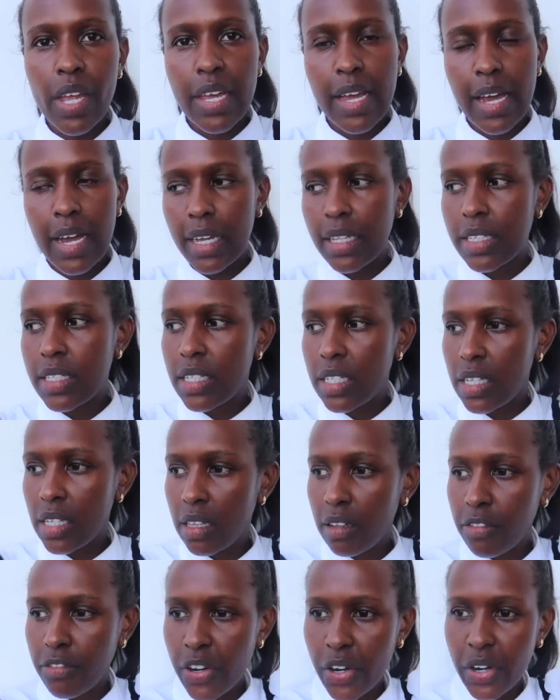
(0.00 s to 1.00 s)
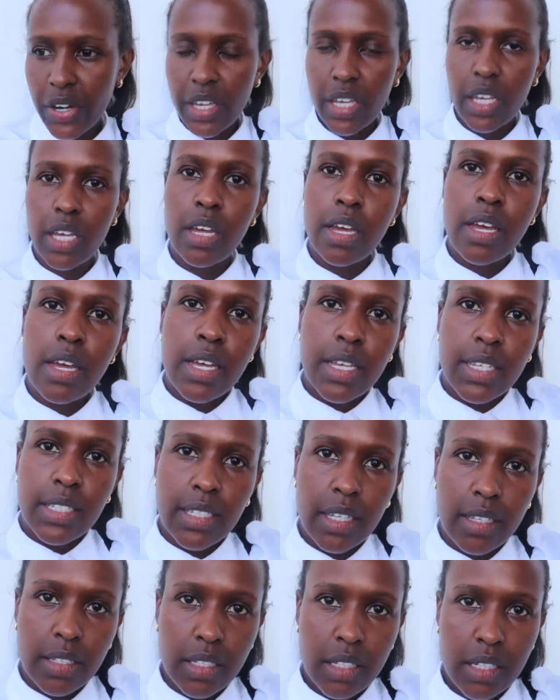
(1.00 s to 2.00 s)
yeah, it's still very
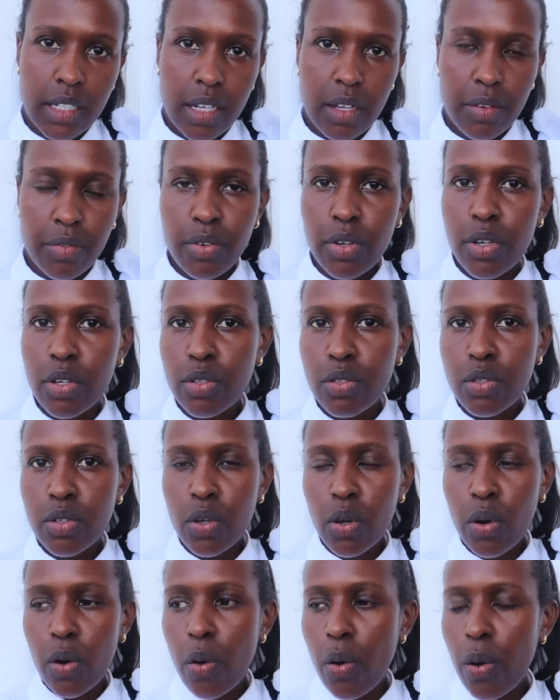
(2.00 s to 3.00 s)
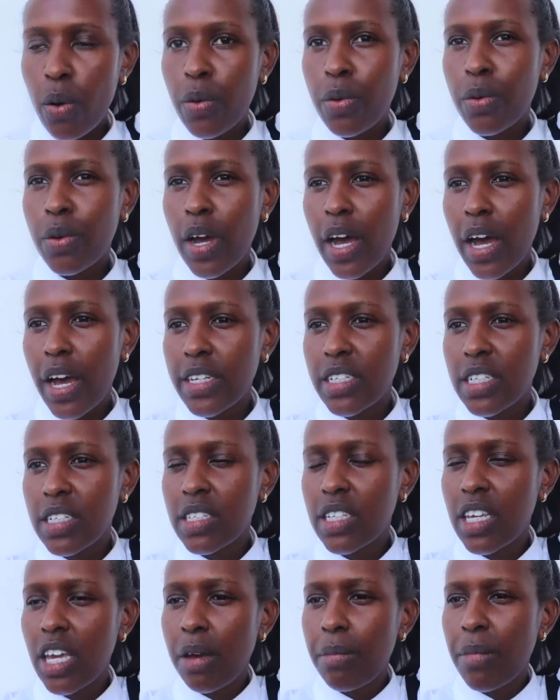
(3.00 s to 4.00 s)
sensitive. So I
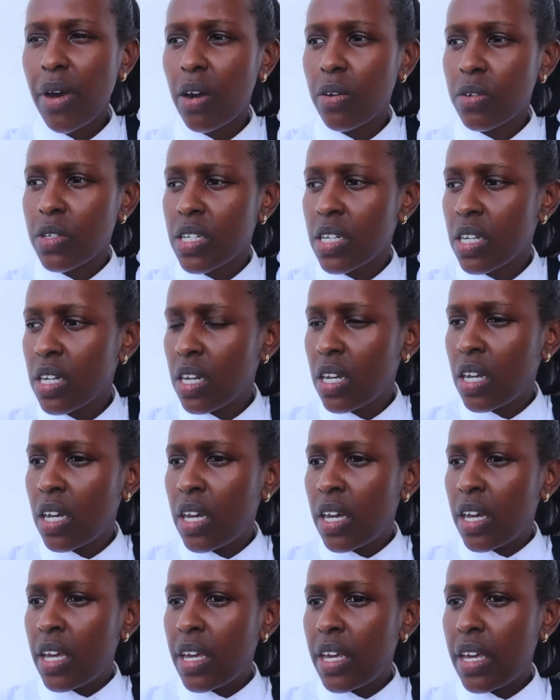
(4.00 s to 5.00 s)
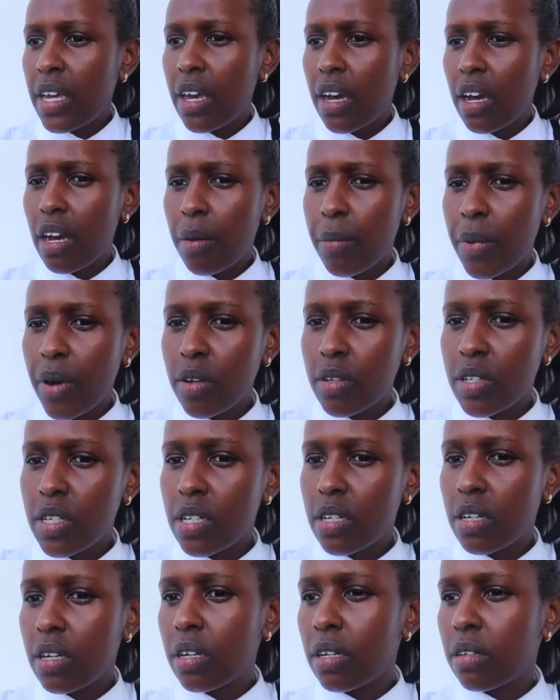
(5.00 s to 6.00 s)
just came out here
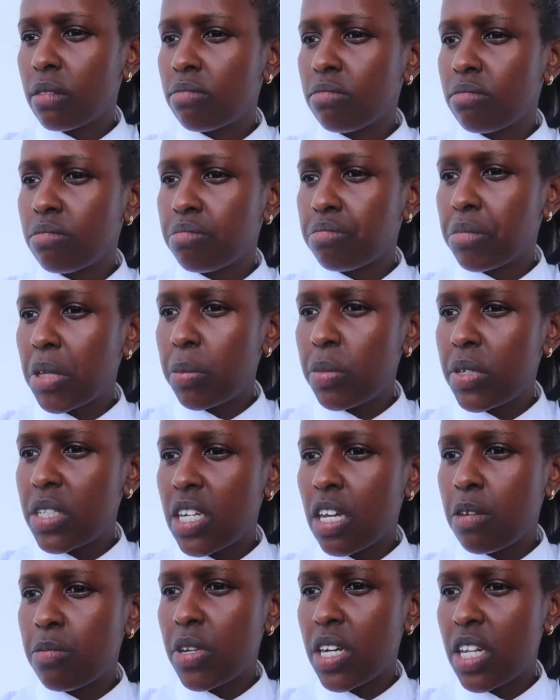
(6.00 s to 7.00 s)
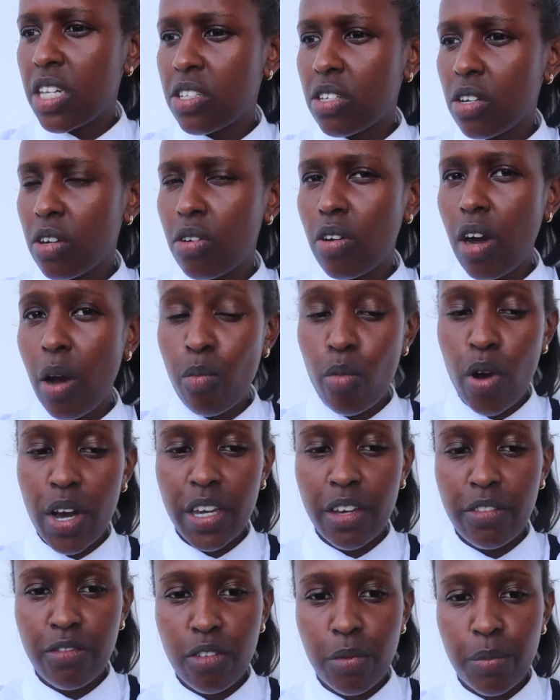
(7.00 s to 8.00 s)
about maybe 10 minutes ago. I'm
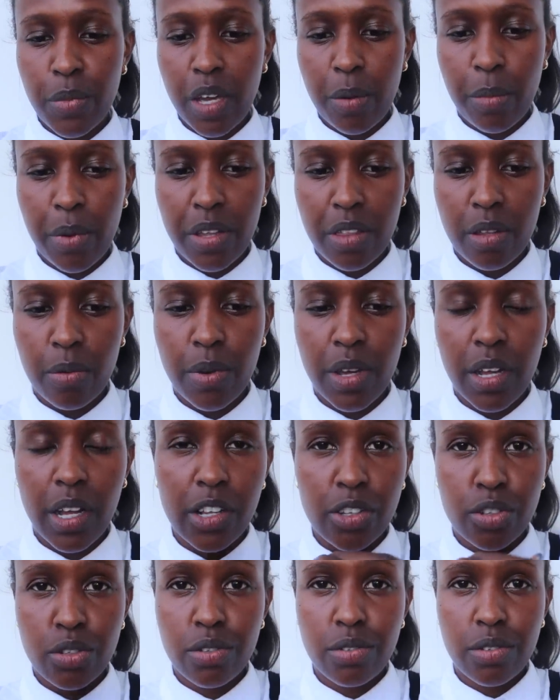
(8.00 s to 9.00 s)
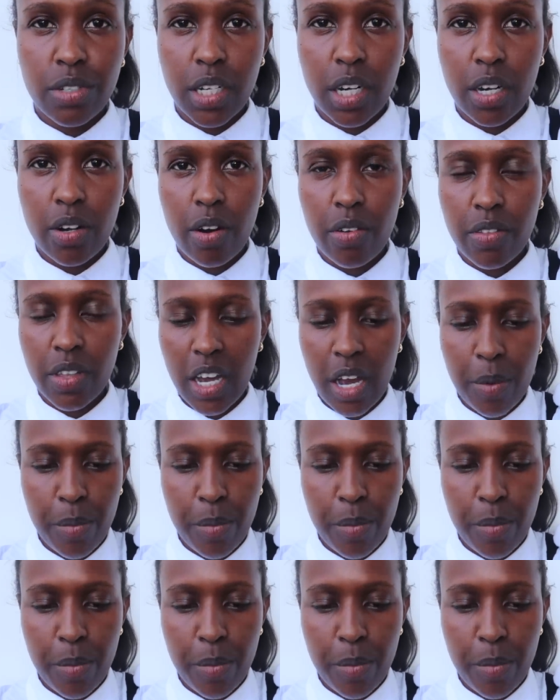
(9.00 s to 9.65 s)
working from here, by the way. I'll turn around the